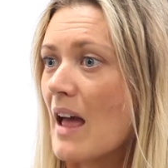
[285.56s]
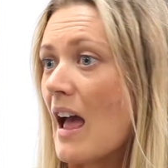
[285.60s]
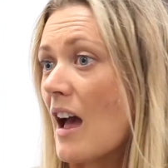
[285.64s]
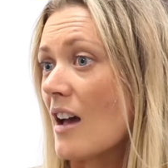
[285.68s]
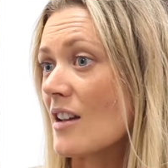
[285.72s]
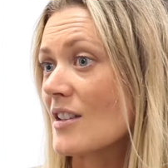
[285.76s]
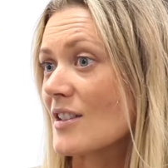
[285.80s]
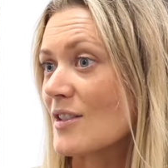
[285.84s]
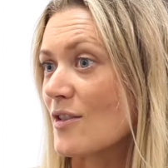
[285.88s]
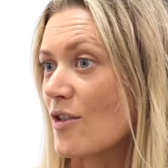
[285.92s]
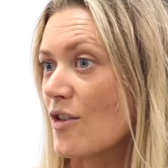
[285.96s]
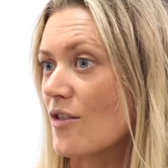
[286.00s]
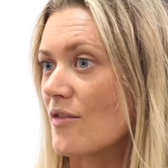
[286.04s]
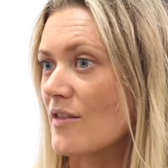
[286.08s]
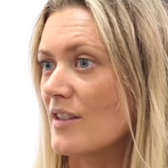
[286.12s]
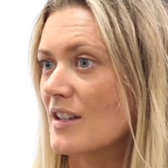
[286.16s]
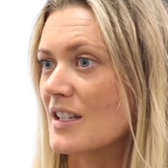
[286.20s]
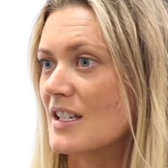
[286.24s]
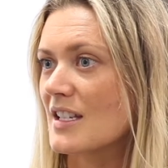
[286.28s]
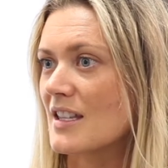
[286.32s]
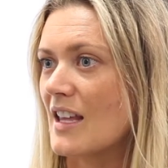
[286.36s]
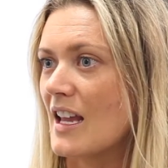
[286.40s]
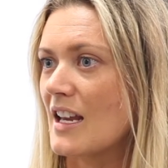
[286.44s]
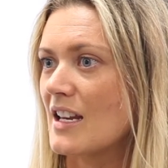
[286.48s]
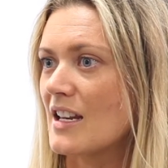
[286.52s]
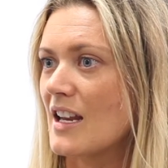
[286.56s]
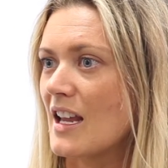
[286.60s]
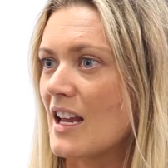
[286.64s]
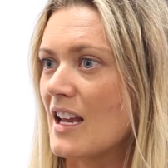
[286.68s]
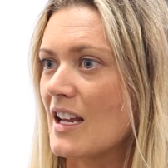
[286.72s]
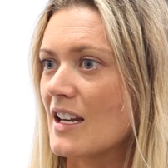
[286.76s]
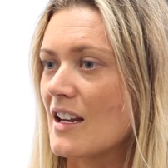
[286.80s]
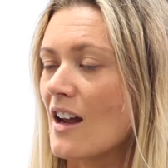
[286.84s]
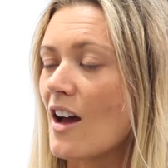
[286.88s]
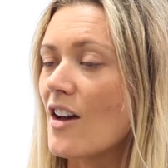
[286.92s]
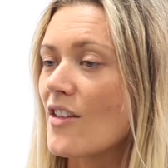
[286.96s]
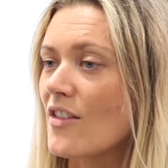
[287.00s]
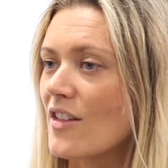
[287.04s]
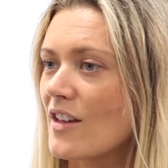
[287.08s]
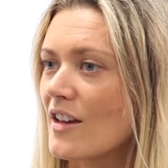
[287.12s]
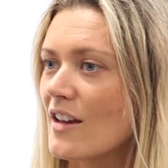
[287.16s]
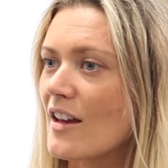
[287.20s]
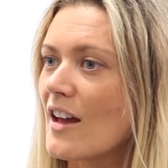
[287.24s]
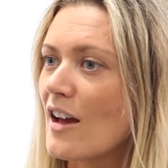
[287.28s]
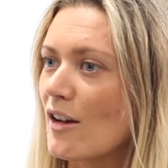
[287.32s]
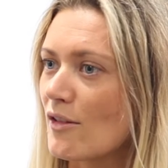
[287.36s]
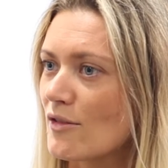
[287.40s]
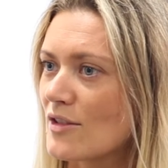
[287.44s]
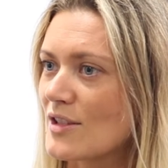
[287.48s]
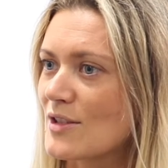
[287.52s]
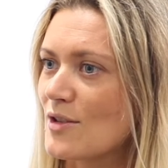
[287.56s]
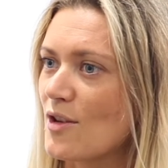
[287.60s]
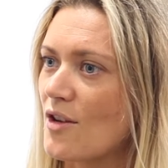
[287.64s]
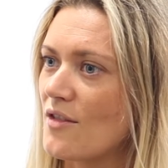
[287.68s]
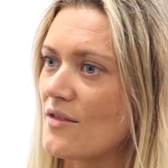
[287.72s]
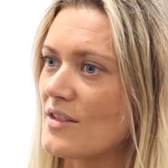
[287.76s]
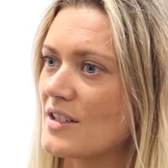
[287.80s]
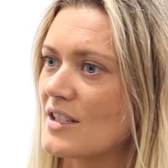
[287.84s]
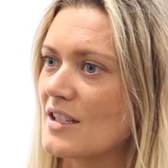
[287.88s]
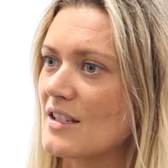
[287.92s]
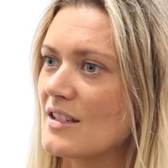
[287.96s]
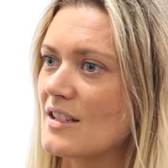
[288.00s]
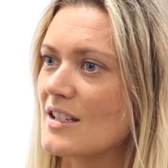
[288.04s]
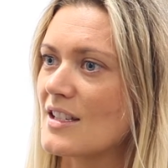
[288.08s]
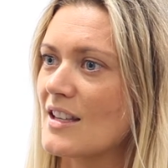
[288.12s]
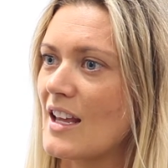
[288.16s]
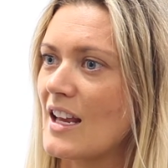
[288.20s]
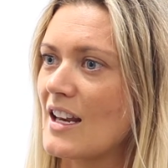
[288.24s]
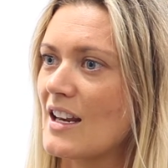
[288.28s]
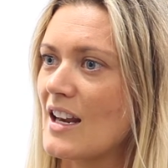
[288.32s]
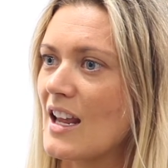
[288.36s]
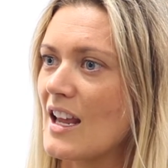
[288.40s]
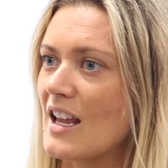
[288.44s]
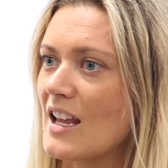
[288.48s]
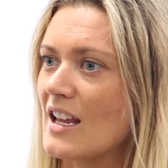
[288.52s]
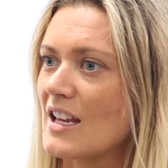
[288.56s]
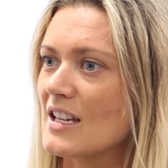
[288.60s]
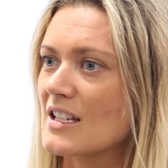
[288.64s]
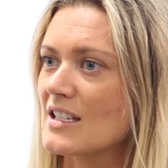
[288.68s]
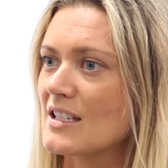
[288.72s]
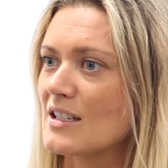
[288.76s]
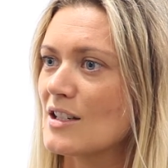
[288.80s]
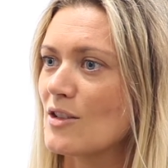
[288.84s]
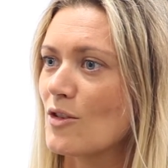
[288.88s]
service, they need other health services, they need